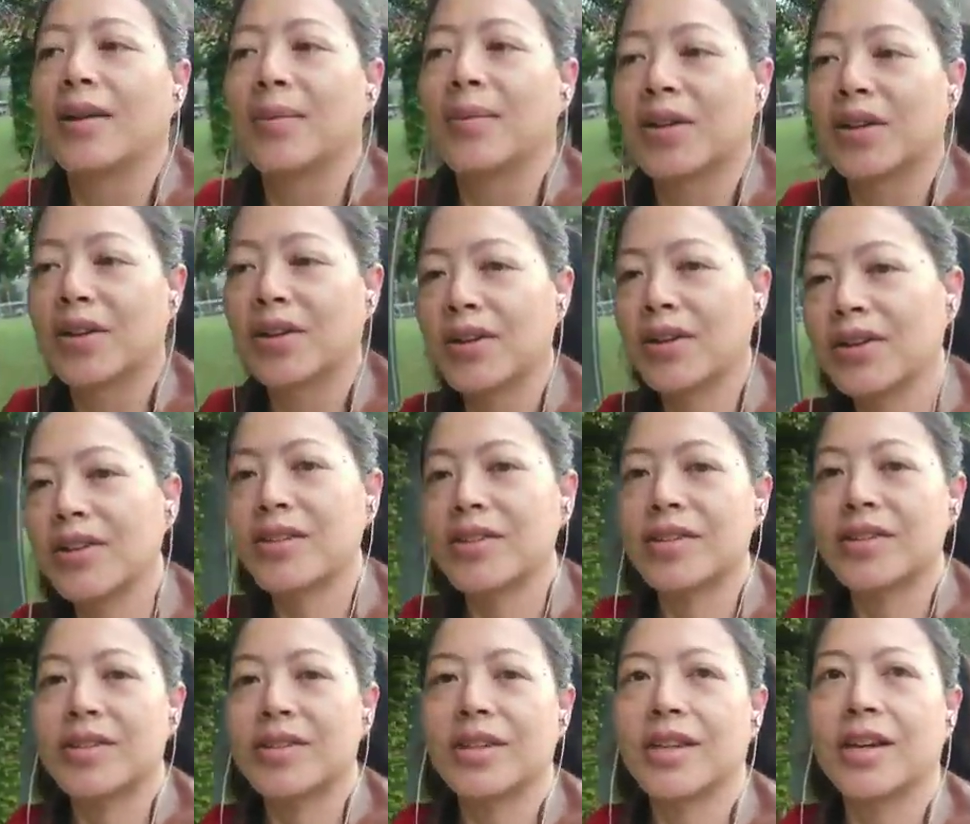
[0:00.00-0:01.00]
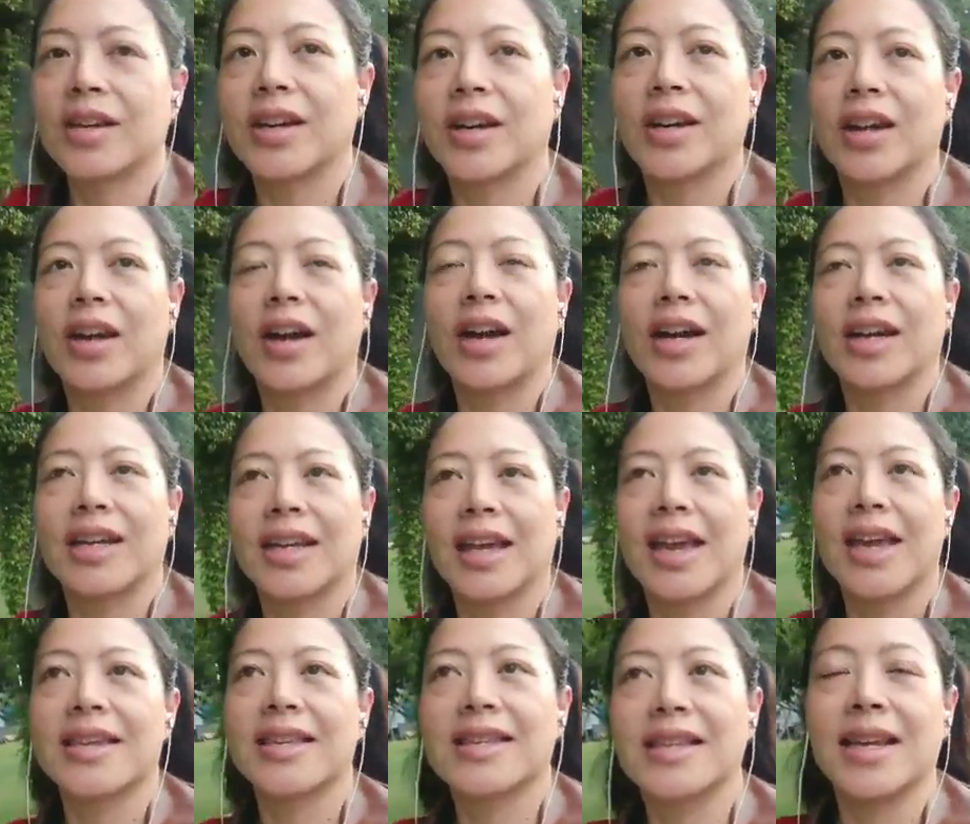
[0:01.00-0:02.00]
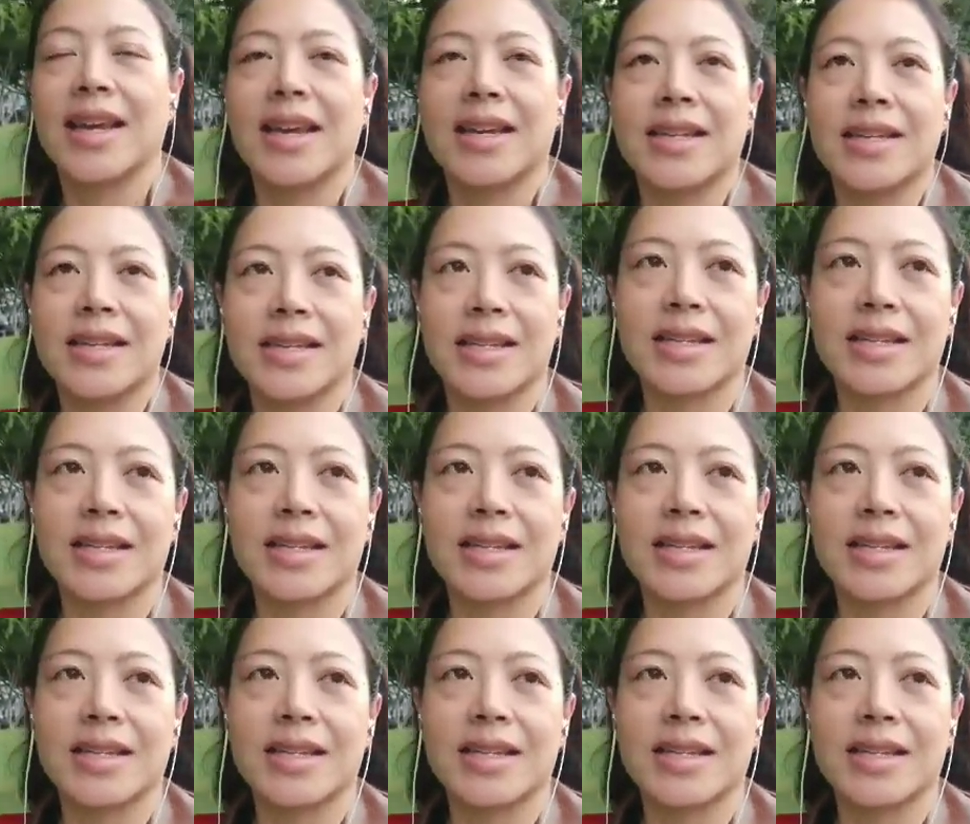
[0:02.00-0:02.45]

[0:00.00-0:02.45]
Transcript: because I guess it